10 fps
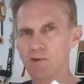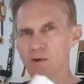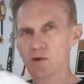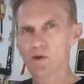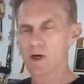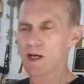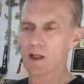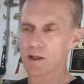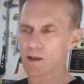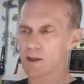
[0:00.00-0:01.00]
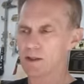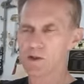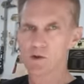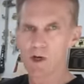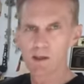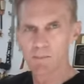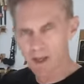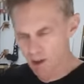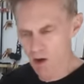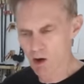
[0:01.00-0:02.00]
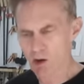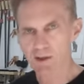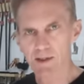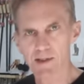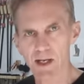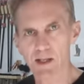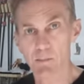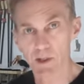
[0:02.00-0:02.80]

for the trailer and the truck bed all at the same